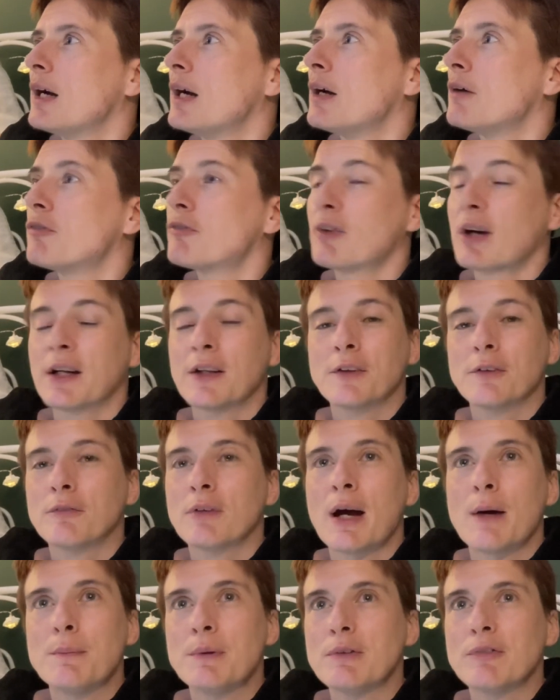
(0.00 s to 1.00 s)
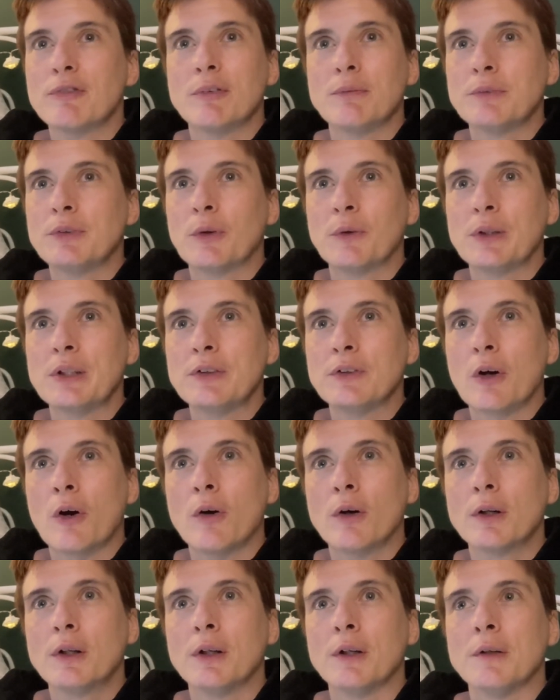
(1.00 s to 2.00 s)
Frank the Rabbit from Donnie
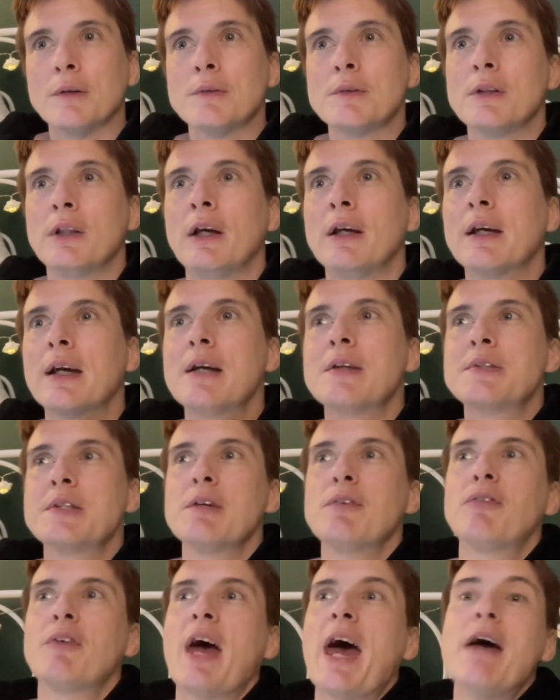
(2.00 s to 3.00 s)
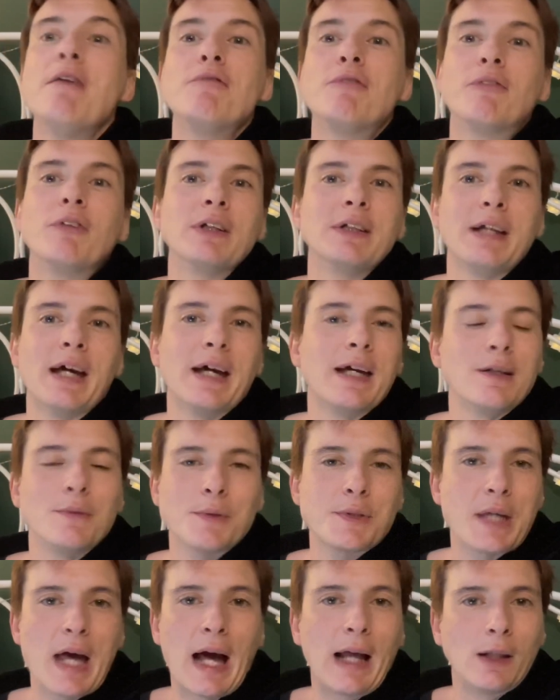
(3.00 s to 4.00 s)
Darko, like as if every day was
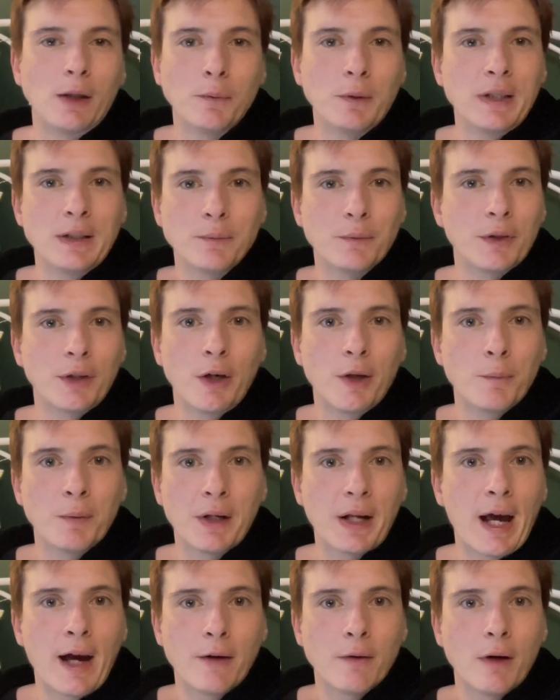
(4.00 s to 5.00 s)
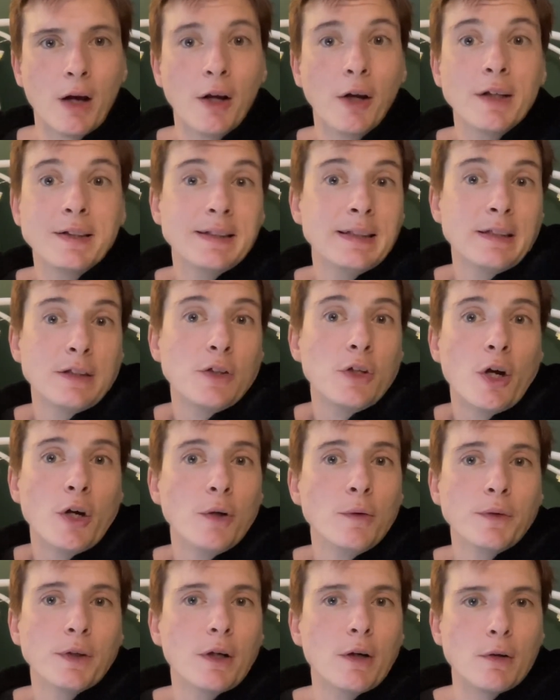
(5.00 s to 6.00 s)
Halloween when I went out. And I didn't know
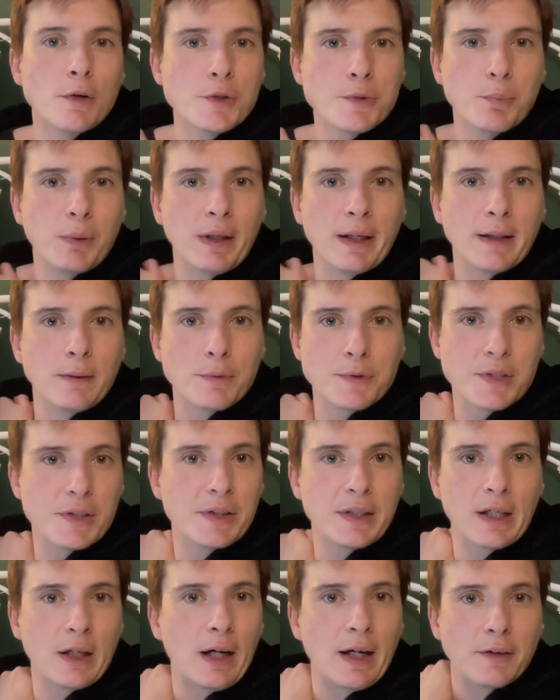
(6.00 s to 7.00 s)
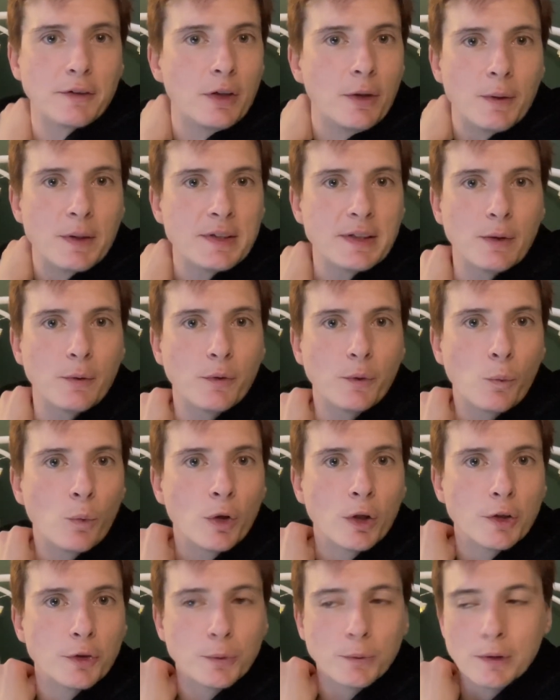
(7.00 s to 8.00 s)
that cosplay was a thing. I had no idea what the
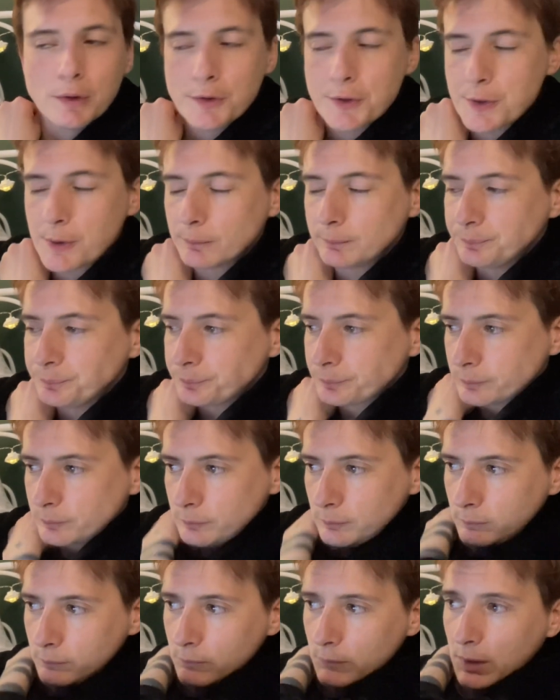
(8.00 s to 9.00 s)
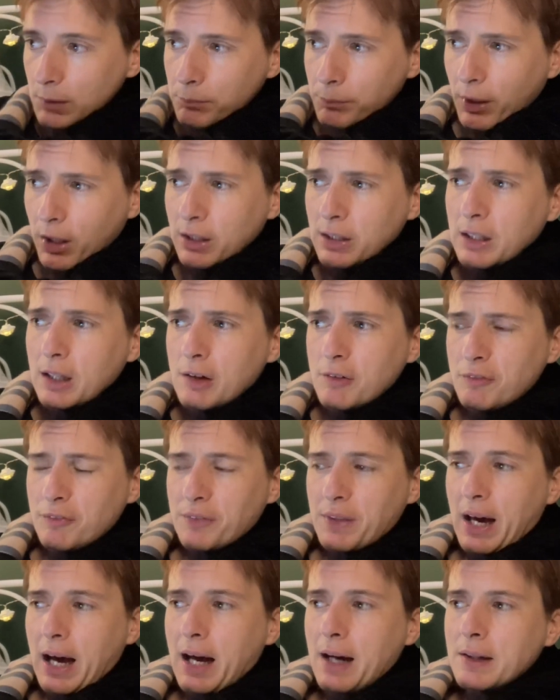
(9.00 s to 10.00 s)
word was, but I loved
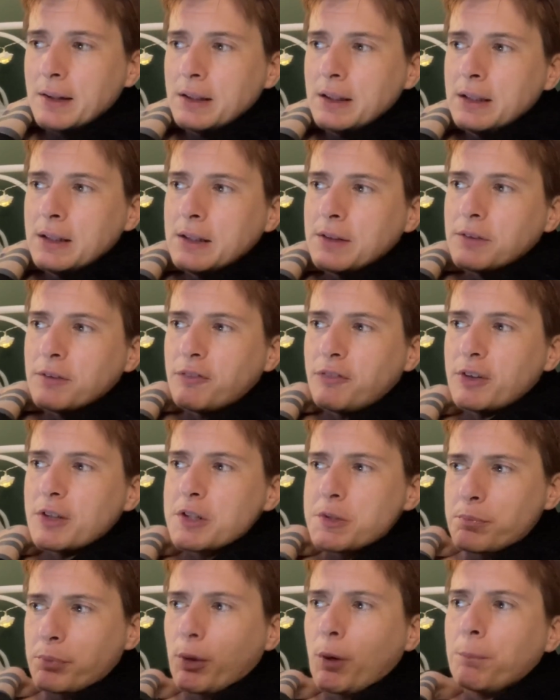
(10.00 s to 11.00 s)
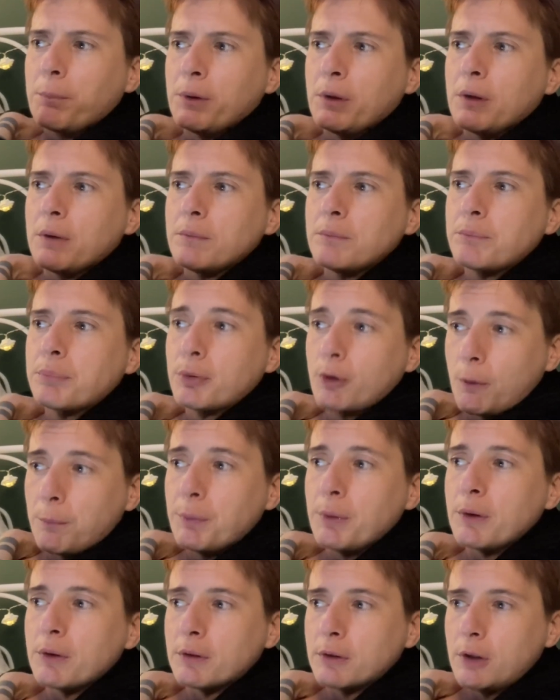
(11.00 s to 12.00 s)
that. The first proper
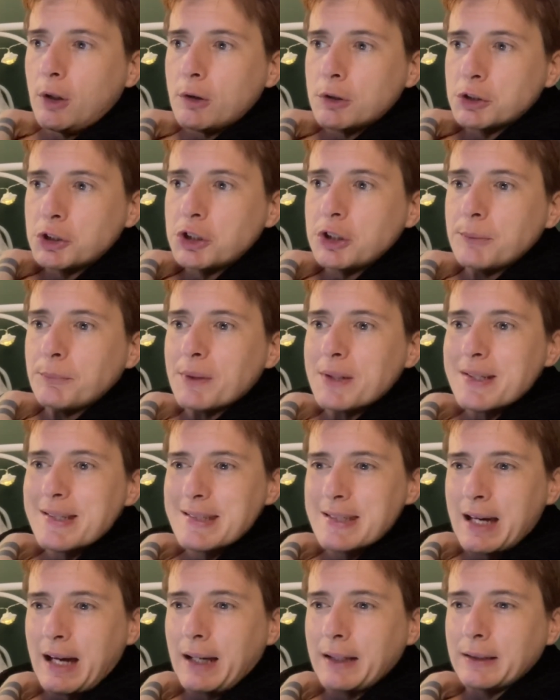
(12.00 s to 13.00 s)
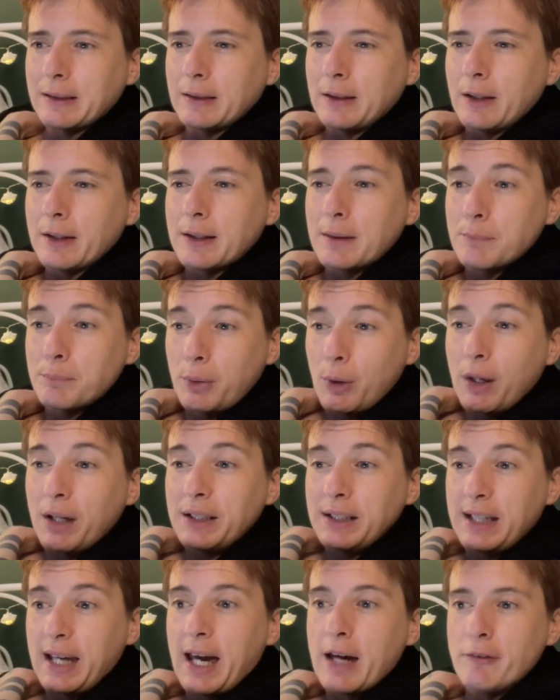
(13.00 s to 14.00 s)
costume I sat and like put
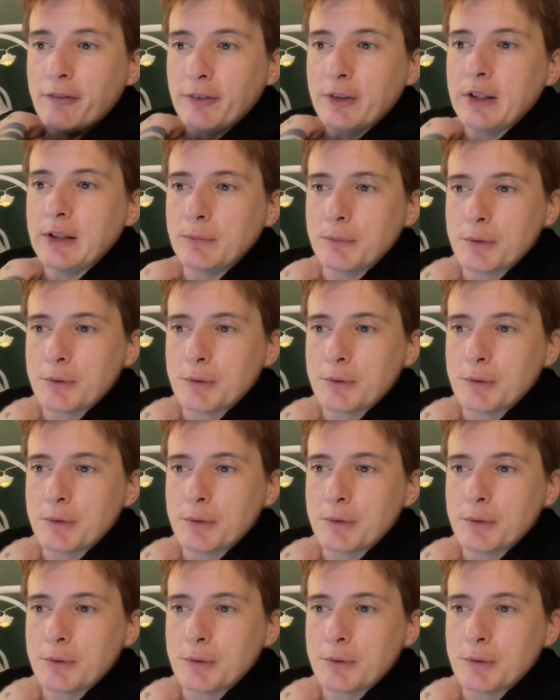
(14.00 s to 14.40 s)
any effort in